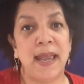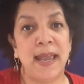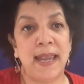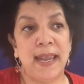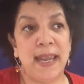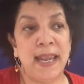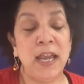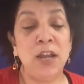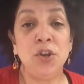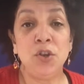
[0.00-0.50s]

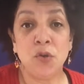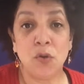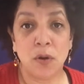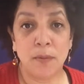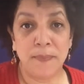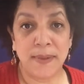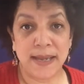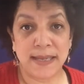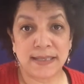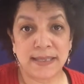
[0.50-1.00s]
in your
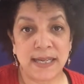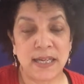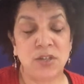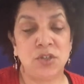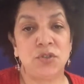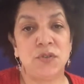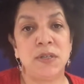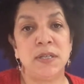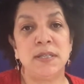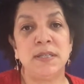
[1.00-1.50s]
best
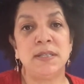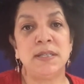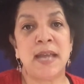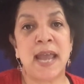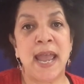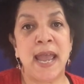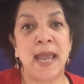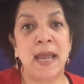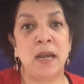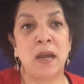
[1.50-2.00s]
interest
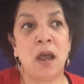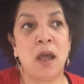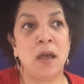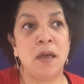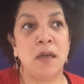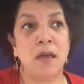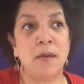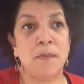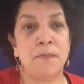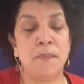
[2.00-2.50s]
and
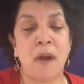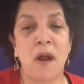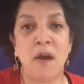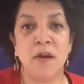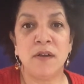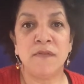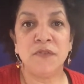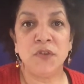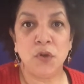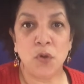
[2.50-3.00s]
part
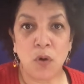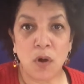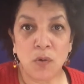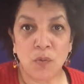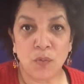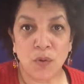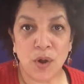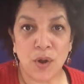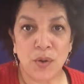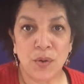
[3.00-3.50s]
of your
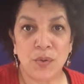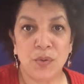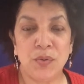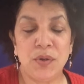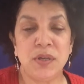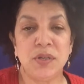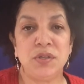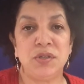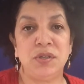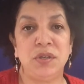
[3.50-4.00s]
road
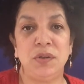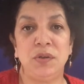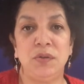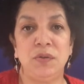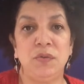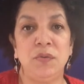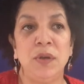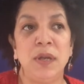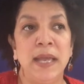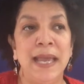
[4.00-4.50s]

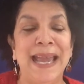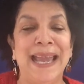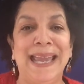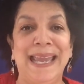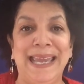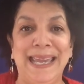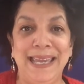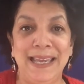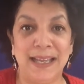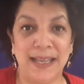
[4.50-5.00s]
to
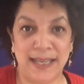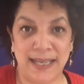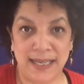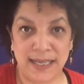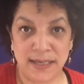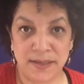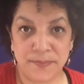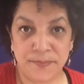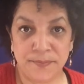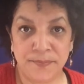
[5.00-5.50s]

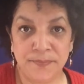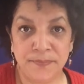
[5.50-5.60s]
healing,